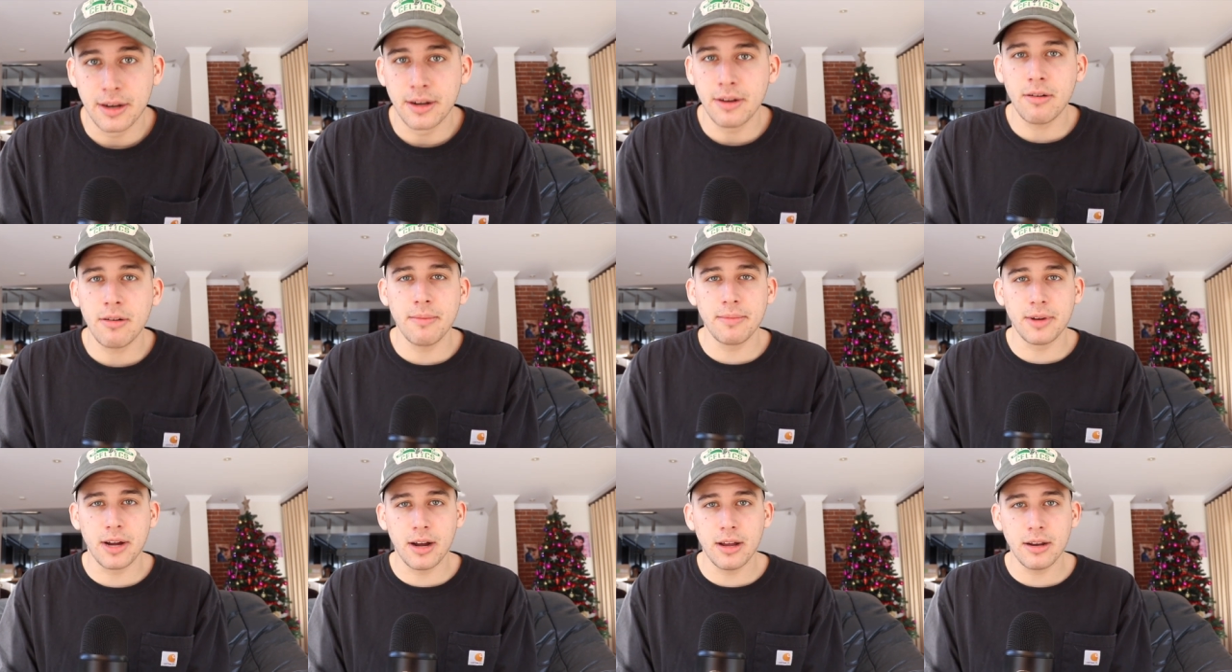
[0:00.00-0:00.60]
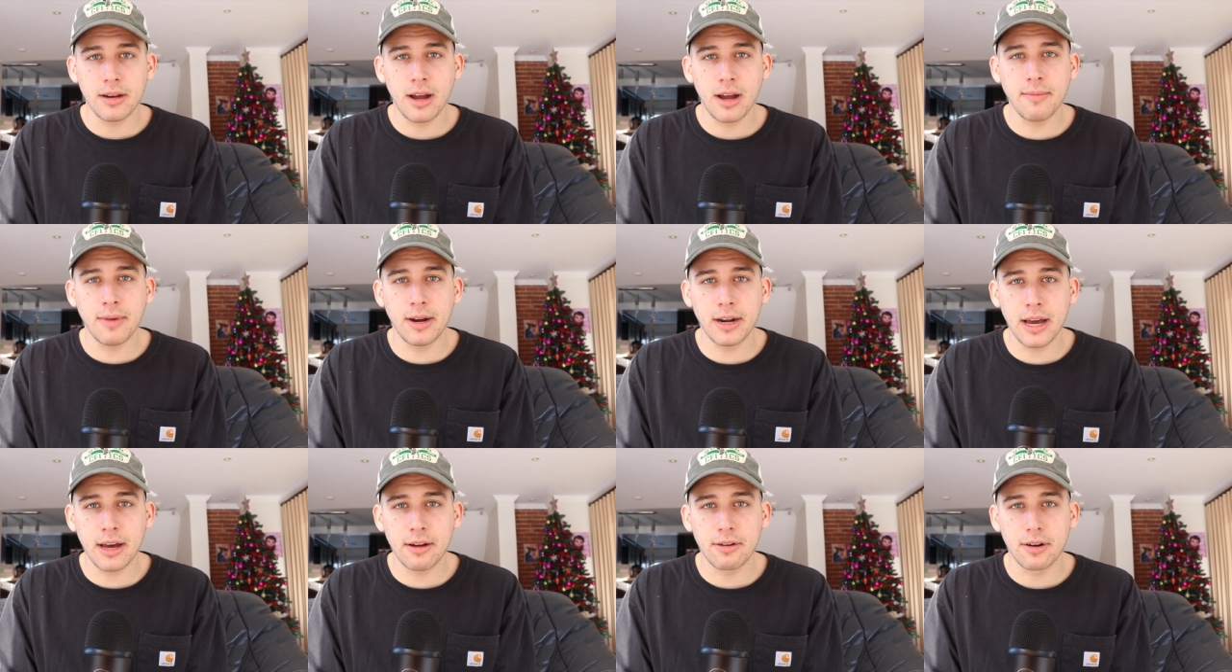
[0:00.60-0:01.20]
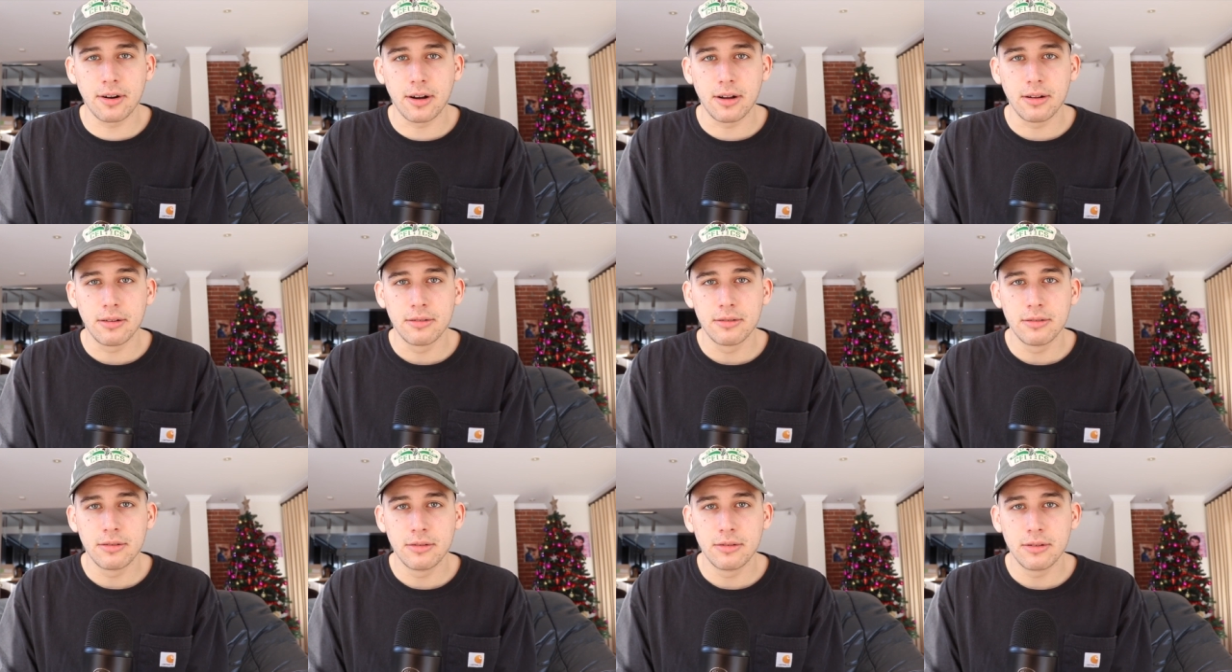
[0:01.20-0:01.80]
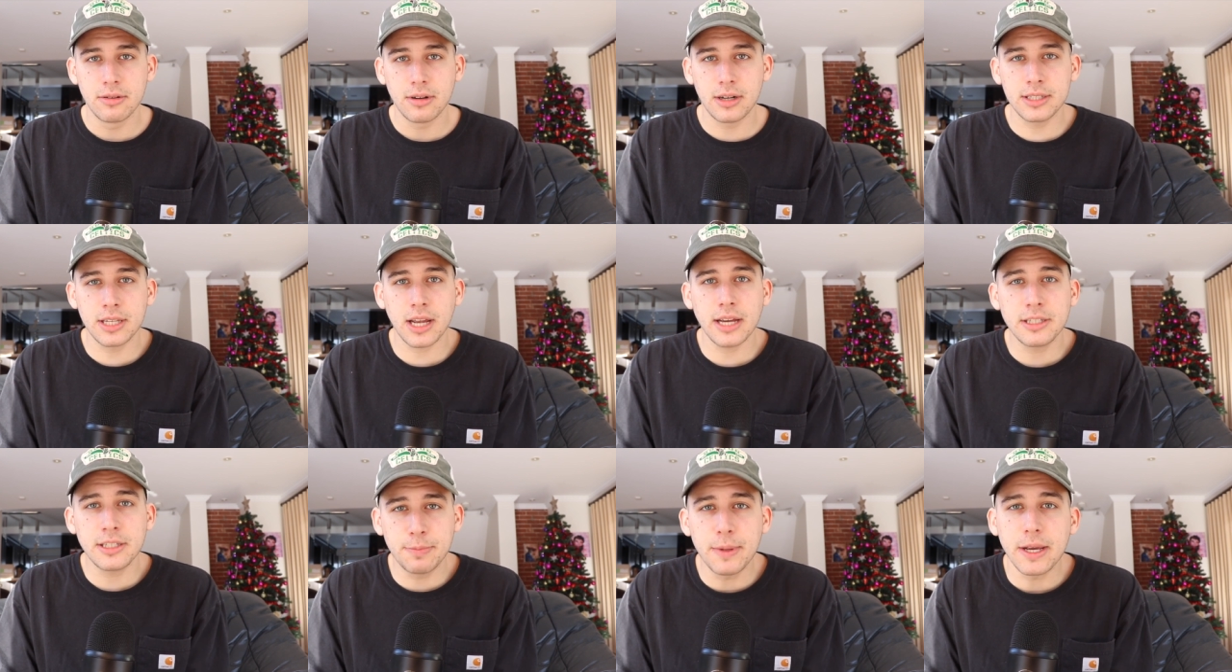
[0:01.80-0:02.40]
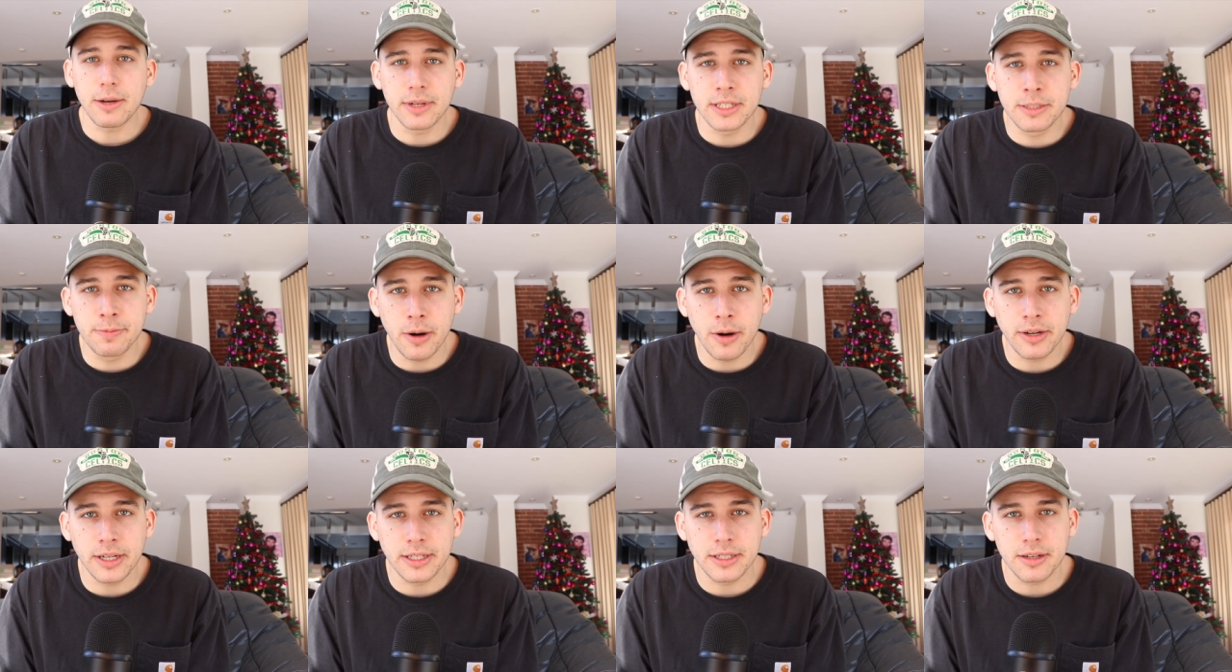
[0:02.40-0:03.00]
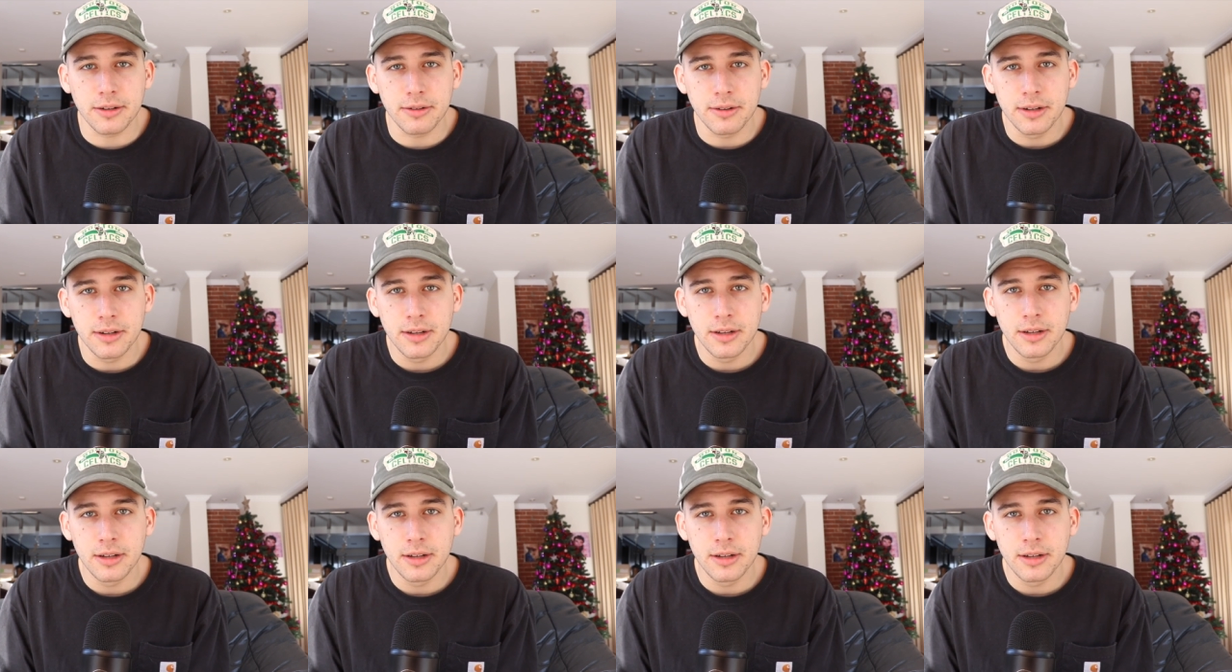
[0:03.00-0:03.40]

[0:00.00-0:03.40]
No, I'm not. I'm on Adderall. I speak when spoken to.